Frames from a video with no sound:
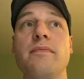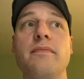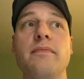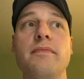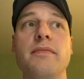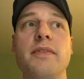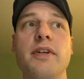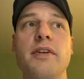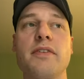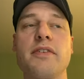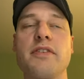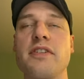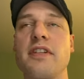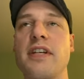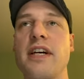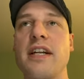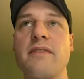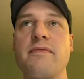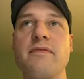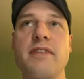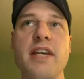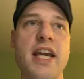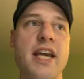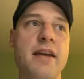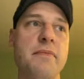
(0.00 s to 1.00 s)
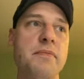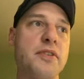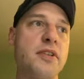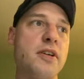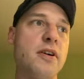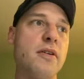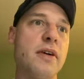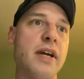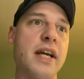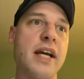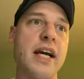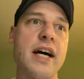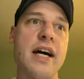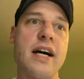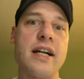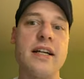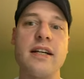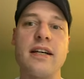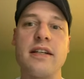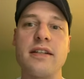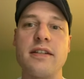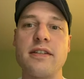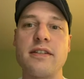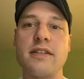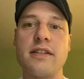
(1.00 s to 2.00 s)
You know, there's a lot of games going on
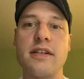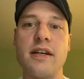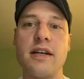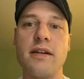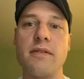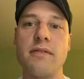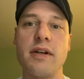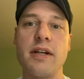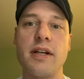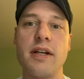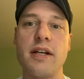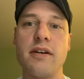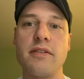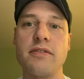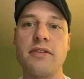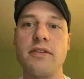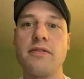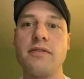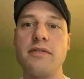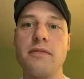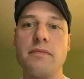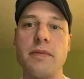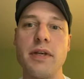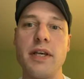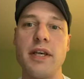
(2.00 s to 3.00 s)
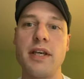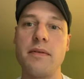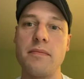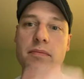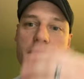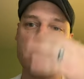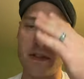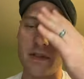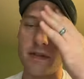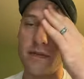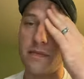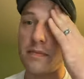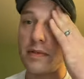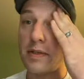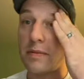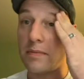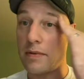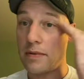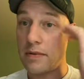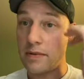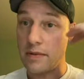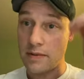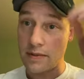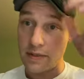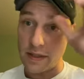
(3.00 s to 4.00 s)
the side right now, YouTube games, and
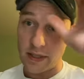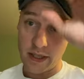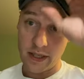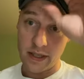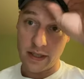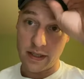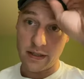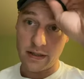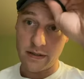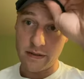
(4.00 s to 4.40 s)
people are